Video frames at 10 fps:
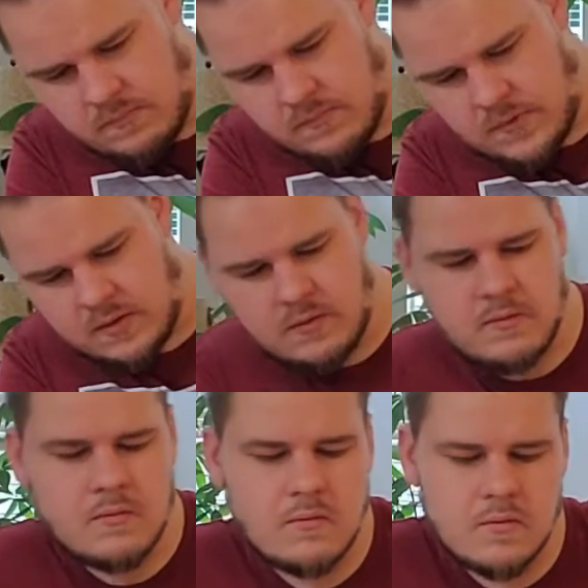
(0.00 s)
Yeah,
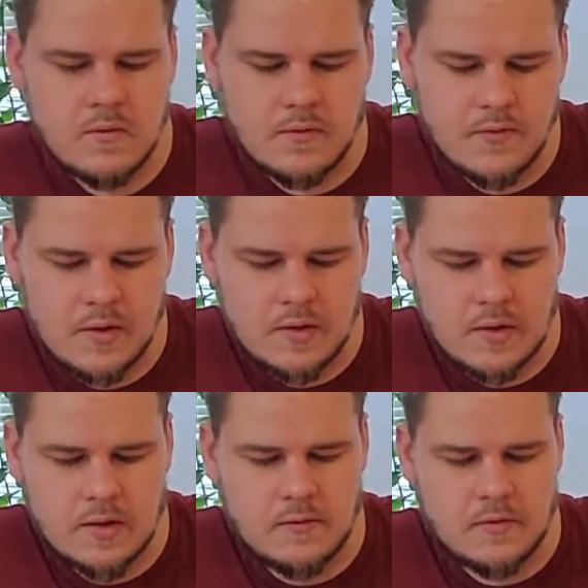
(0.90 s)
so I feel like
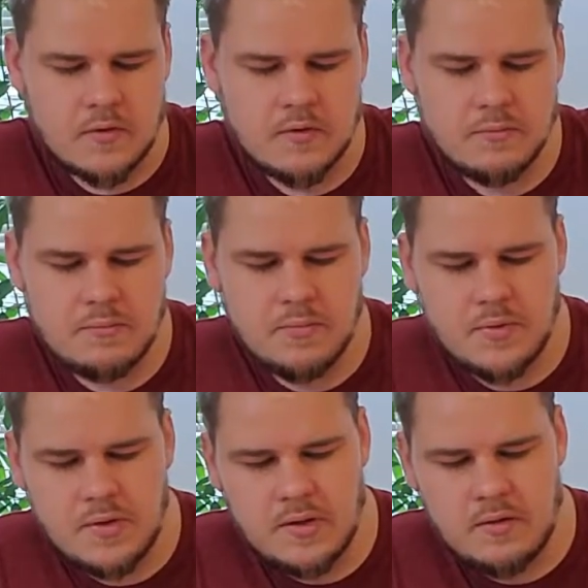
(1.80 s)
that level is
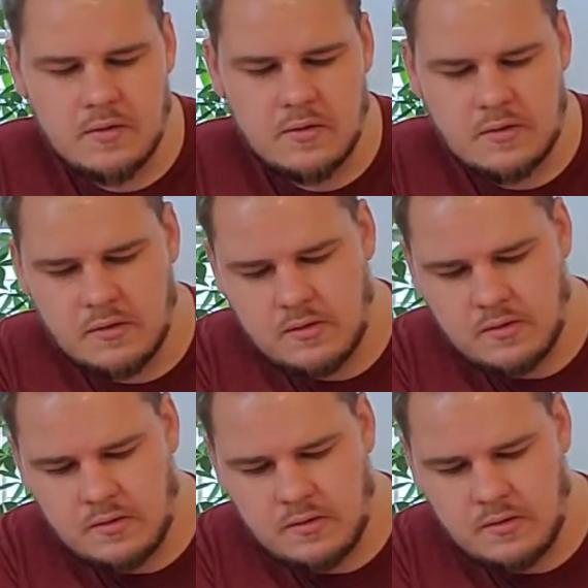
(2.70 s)
pretty good.